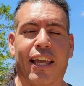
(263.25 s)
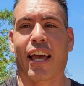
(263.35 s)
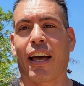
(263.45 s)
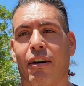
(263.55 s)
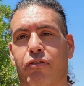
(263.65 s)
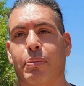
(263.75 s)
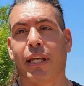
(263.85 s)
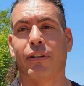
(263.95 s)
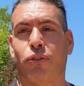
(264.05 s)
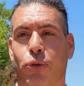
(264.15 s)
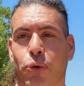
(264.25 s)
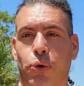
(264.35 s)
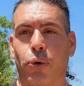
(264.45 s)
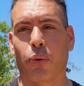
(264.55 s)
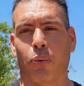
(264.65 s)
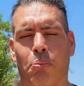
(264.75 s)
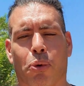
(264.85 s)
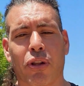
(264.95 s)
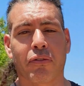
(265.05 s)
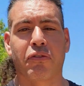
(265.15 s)
have been to
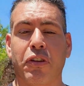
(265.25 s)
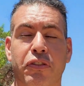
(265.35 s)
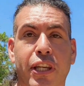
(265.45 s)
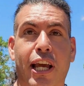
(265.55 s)
more than 50